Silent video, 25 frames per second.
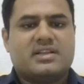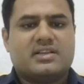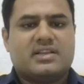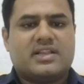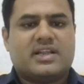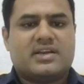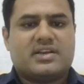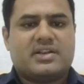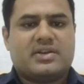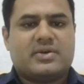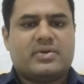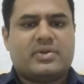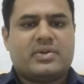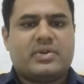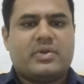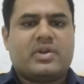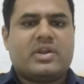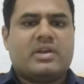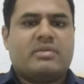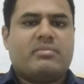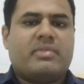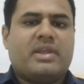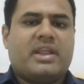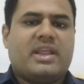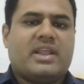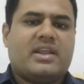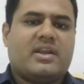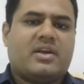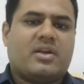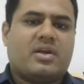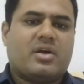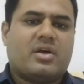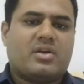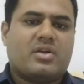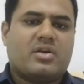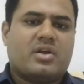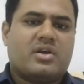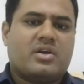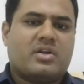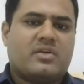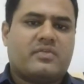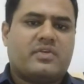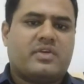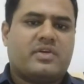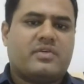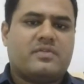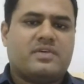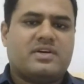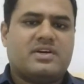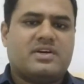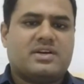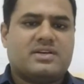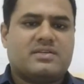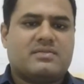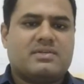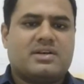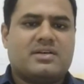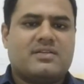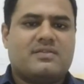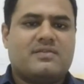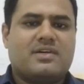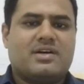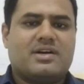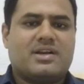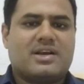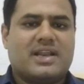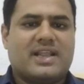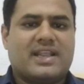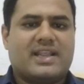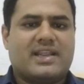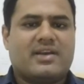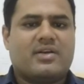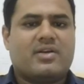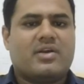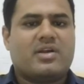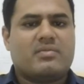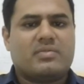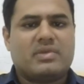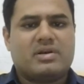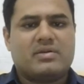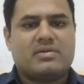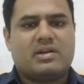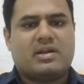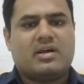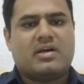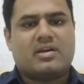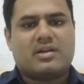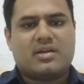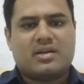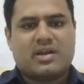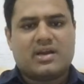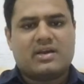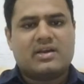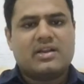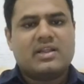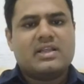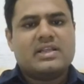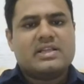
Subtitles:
that you can make an organ of your work like a normal organ.